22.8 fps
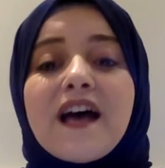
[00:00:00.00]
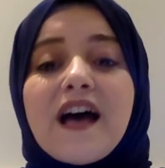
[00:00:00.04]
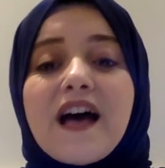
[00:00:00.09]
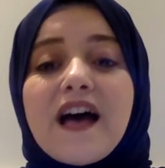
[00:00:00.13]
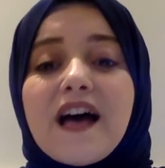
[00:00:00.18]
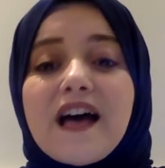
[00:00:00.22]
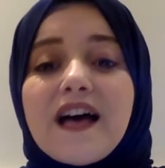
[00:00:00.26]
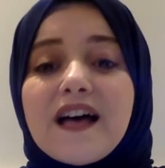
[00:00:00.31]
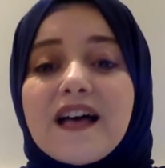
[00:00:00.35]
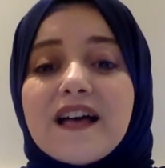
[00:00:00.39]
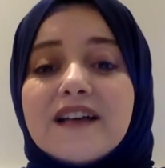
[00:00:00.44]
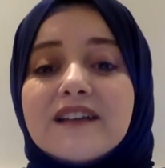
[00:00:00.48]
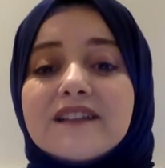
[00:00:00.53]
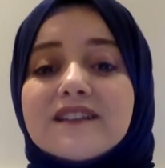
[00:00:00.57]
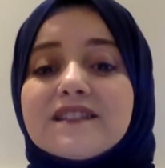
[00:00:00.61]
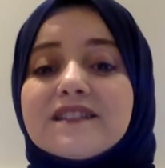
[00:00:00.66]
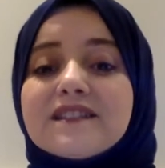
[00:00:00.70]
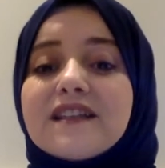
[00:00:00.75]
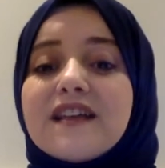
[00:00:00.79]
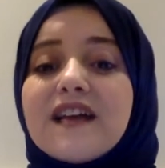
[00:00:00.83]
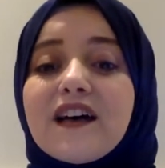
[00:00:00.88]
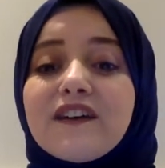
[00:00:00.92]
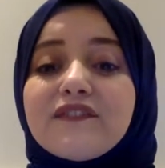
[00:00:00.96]
as
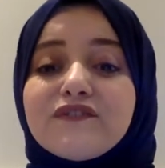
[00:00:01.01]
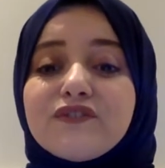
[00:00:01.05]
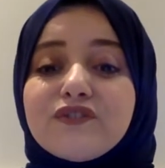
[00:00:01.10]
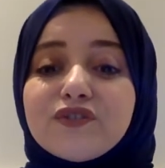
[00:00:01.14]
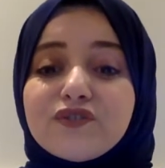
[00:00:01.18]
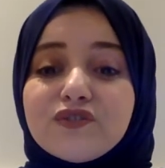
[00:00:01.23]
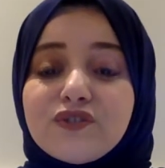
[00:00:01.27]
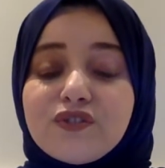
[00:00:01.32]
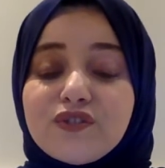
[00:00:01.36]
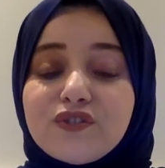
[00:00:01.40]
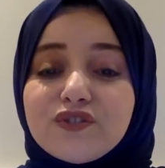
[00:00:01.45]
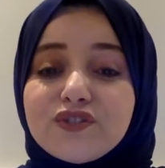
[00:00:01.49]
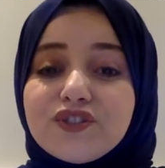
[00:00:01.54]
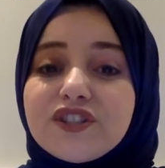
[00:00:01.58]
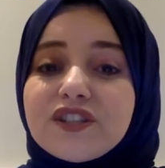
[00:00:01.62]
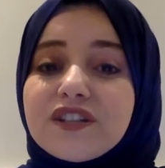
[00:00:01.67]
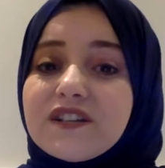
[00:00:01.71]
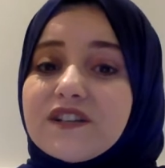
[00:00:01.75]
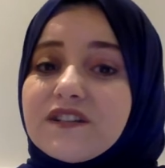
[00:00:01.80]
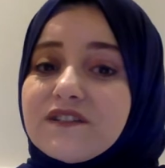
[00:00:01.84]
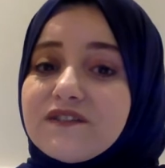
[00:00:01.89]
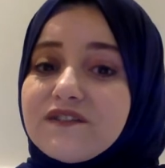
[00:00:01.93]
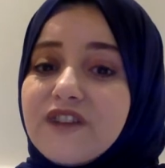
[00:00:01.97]
a
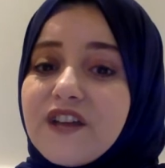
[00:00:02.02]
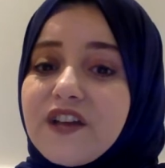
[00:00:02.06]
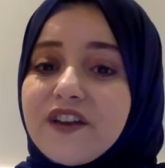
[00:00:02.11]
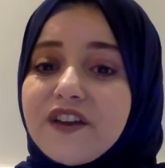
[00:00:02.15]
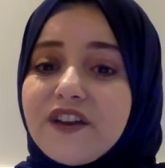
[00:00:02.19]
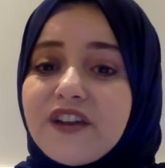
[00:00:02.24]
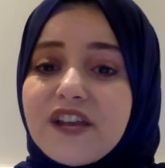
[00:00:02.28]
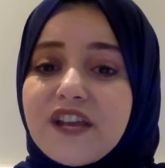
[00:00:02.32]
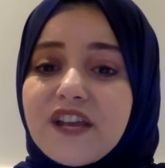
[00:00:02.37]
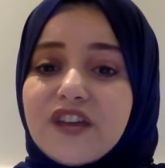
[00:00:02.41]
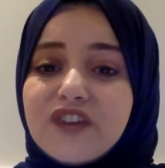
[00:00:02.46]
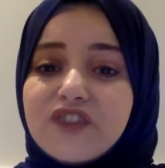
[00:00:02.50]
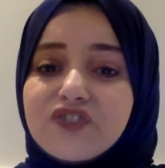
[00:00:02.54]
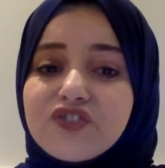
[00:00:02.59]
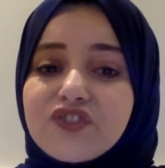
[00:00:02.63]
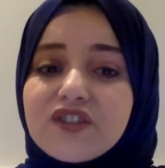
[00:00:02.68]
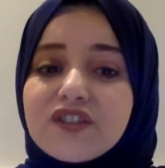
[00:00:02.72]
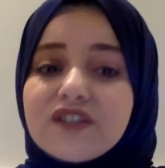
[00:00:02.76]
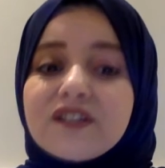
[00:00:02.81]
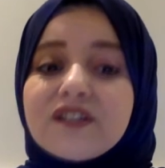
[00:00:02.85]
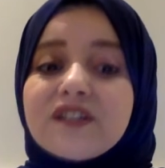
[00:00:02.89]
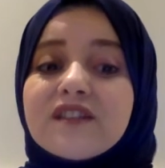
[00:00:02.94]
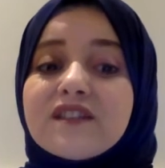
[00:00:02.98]
phonological
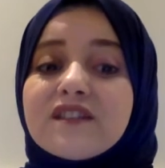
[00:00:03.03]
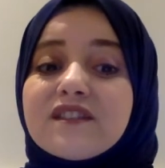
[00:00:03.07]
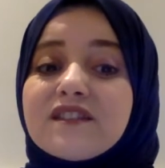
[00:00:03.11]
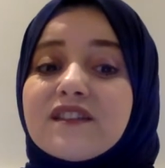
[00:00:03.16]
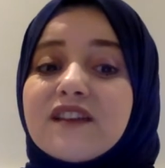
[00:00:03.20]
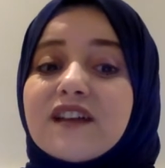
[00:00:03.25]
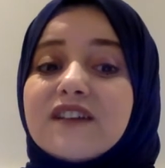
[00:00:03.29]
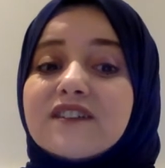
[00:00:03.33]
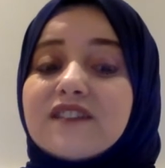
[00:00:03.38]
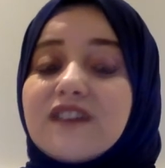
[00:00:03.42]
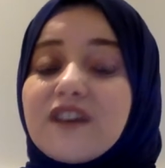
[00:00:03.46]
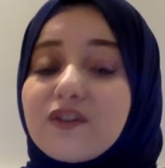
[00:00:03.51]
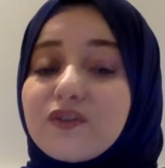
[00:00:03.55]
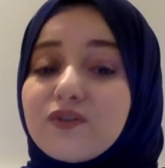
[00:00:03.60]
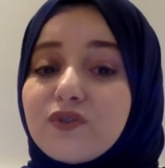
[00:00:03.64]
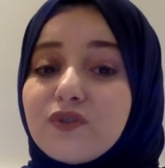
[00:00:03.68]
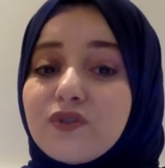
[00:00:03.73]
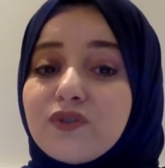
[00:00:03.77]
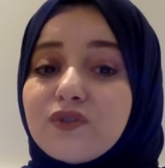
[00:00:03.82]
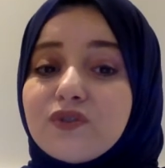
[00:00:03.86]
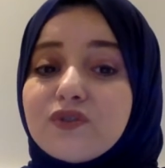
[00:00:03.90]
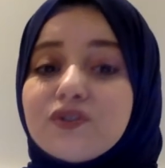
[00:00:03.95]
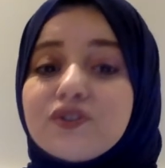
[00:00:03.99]
variation that
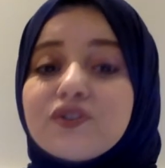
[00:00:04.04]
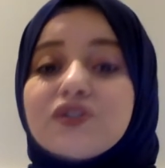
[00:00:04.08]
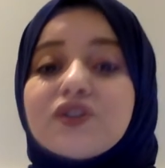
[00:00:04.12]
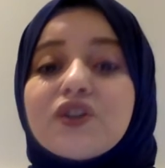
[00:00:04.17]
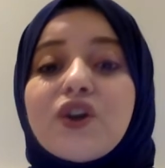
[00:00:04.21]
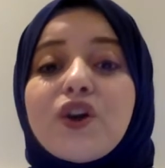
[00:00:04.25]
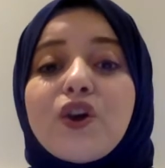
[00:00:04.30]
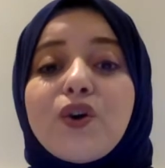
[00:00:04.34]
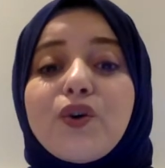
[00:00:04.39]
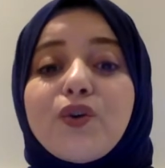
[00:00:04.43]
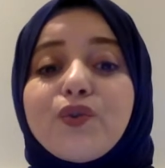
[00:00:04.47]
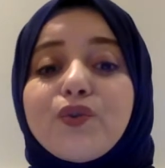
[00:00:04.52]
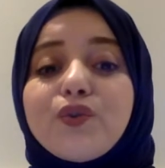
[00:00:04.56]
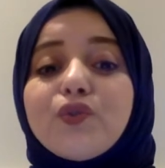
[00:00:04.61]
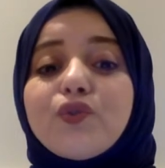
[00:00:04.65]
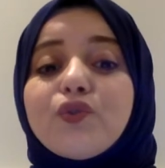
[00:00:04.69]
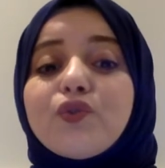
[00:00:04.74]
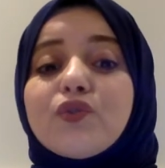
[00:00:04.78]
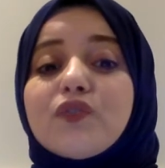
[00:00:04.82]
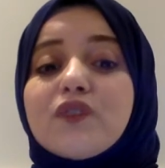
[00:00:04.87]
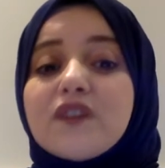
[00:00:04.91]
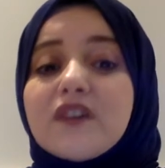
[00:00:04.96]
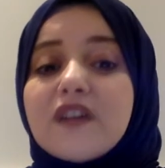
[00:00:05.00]
occurs
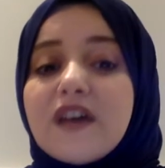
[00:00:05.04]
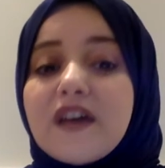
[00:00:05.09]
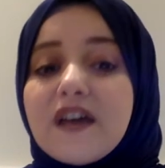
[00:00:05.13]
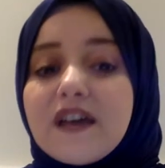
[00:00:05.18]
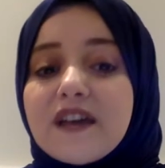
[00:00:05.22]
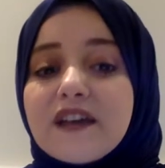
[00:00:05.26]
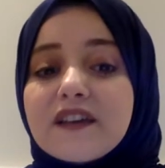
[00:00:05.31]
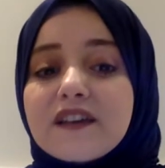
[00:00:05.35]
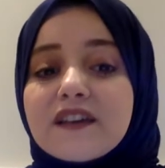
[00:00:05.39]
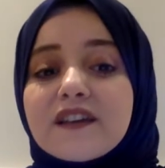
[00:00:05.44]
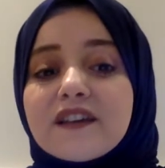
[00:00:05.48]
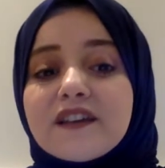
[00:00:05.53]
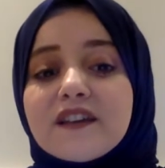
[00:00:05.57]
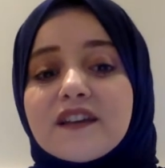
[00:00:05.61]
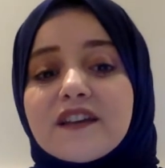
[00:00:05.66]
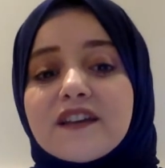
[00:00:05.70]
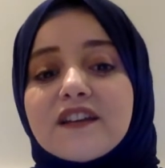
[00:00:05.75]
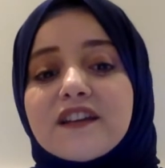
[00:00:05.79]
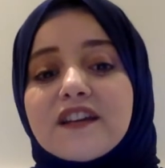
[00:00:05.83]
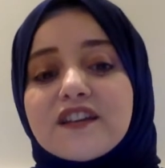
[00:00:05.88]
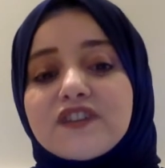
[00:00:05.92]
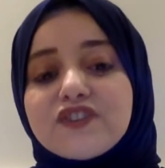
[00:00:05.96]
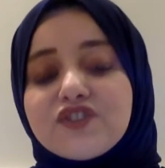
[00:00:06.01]
rule like in
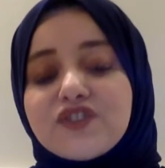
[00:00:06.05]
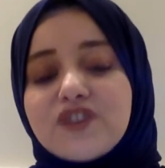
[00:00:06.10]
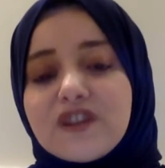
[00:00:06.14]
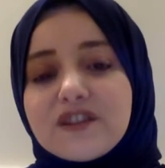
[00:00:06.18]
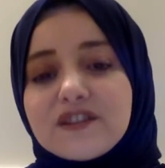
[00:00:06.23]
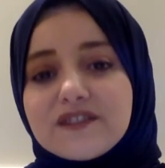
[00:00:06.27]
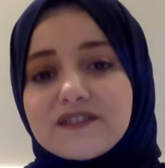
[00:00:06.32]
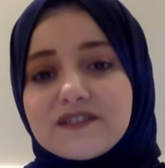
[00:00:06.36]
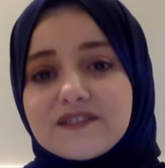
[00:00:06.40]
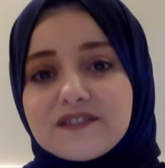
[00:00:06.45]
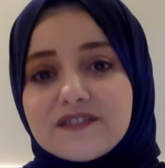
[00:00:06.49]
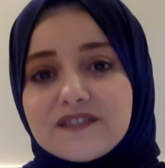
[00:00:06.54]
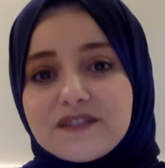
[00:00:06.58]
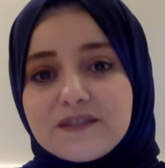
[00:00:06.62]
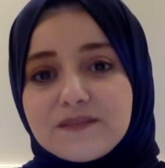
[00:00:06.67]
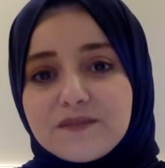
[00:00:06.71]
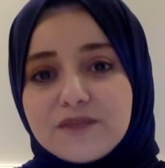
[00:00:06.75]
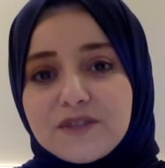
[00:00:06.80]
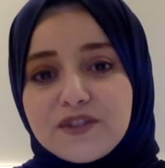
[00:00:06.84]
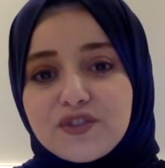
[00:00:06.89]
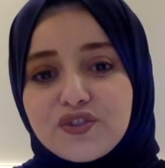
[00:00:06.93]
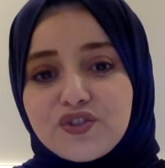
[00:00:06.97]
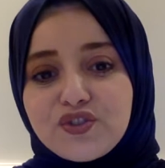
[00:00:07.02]
a child's
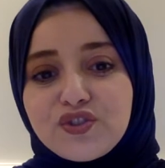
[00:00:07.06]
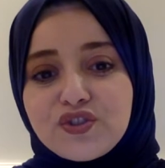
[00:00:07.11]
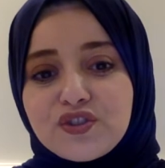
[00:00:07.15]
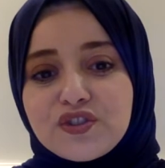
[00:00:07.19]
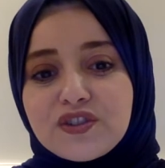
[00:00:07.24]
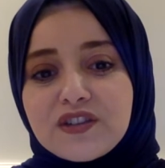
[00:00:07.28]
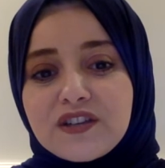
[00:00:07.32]
speech.